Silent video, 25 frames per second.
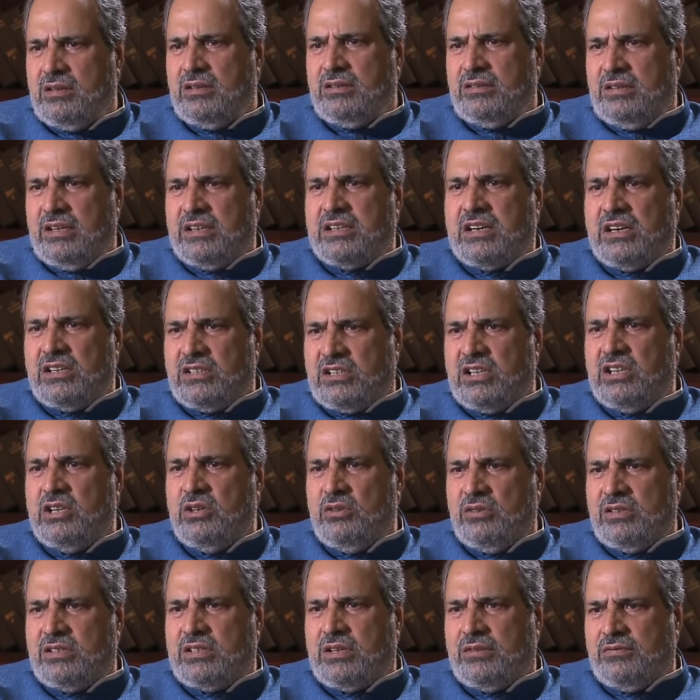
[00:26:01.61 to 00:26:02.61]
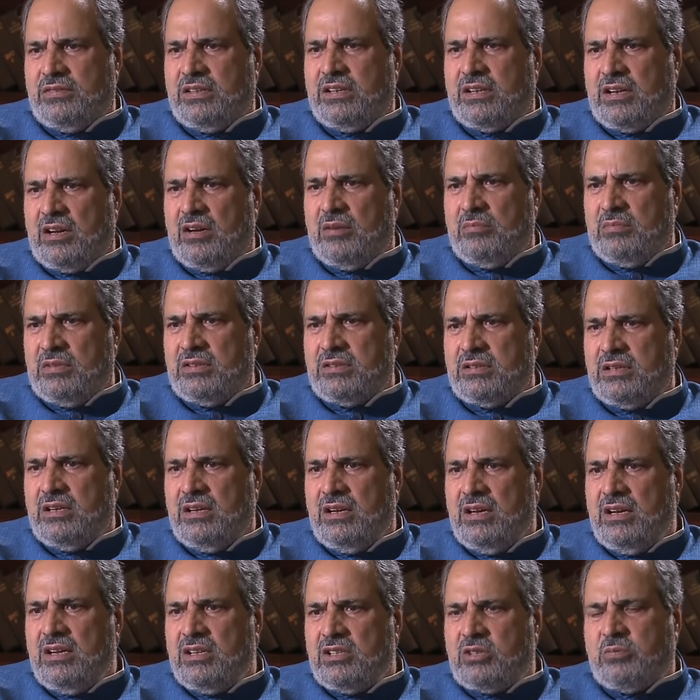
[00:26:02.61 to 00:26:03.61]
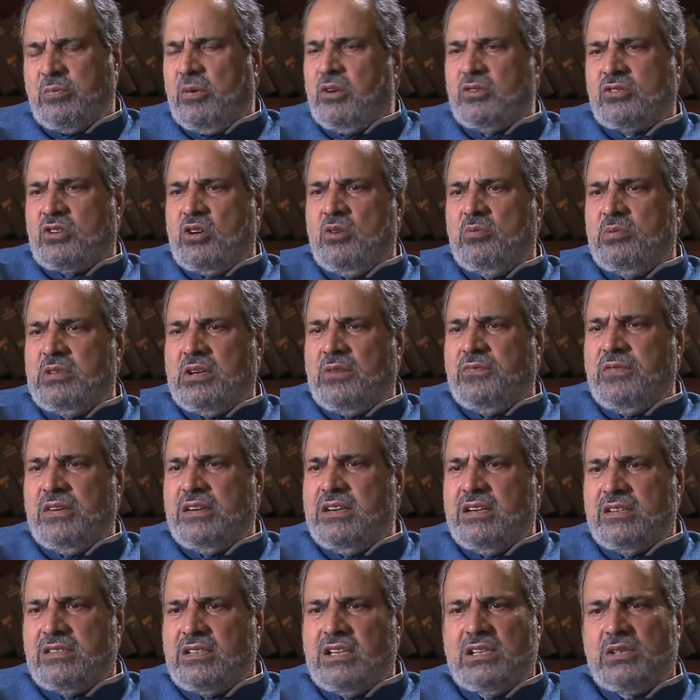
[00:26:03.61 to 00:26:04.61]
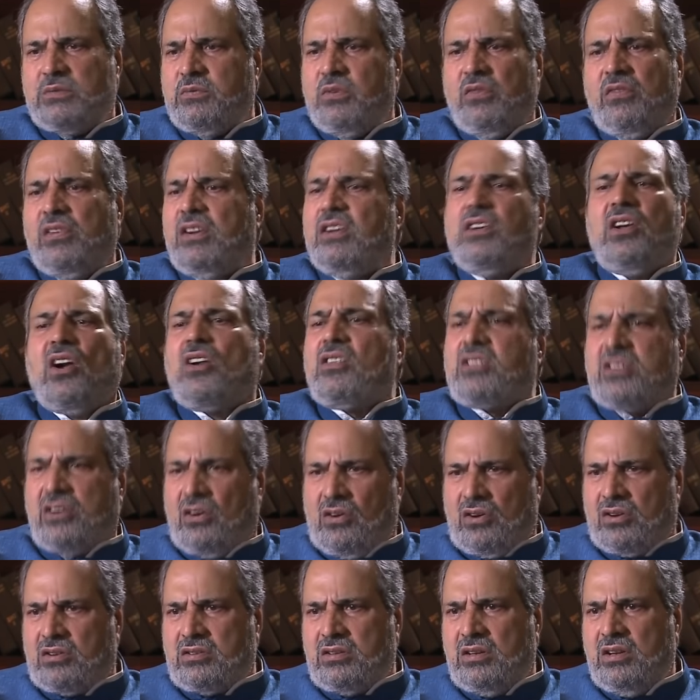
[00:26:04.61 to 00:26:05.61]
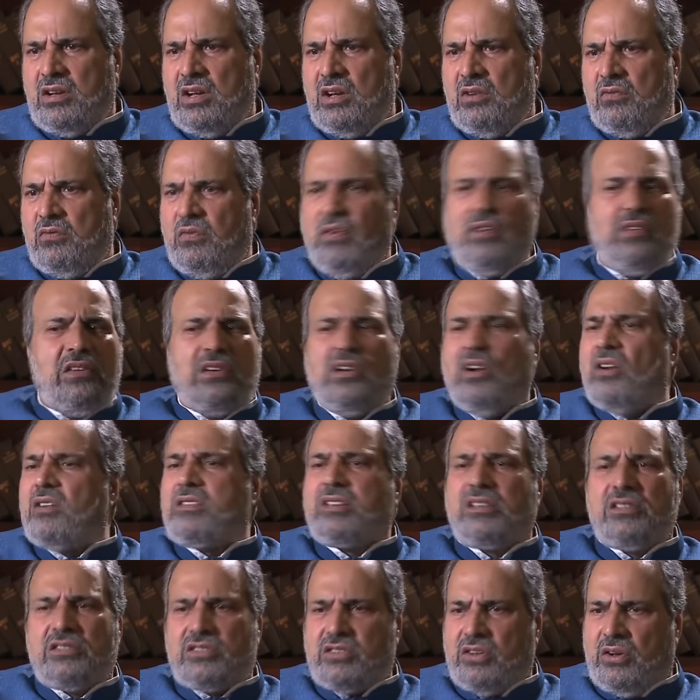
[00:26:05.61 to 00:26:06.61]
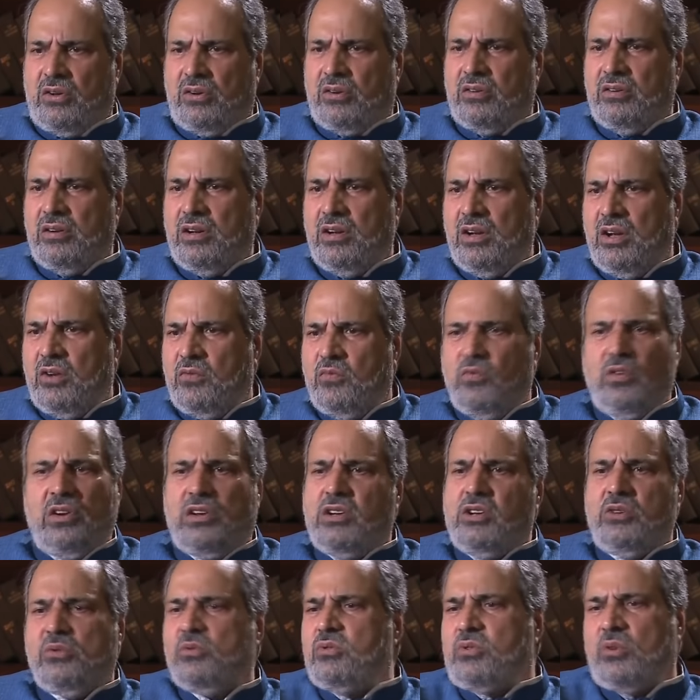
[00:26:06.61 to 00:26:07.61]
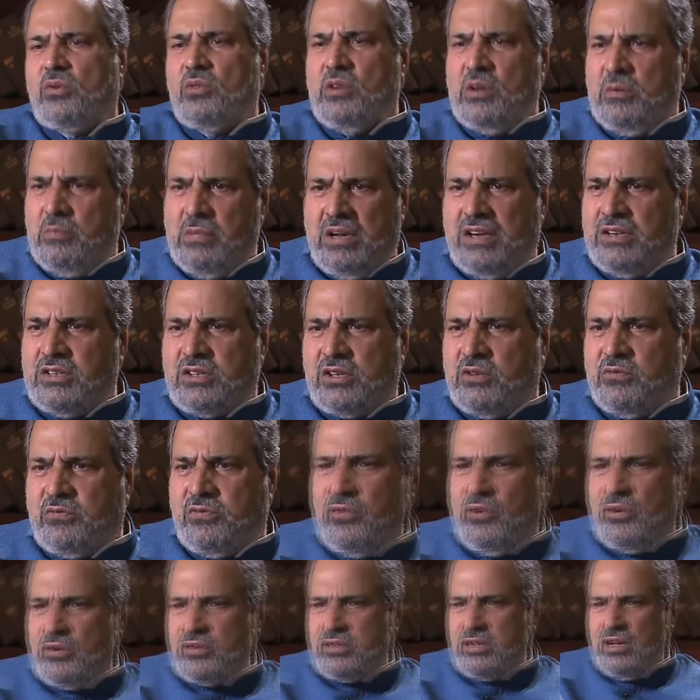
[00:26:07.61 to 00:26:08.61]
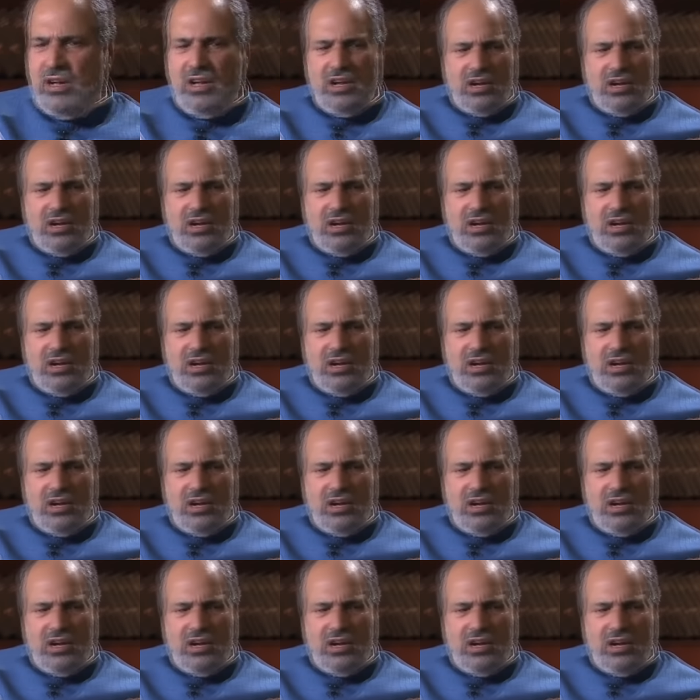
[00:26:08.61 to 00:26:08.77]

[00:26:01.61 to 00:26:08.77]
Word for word: the continuance of the government. Suppose government of India says we will not talk, will not resolve, okay. will use only military force.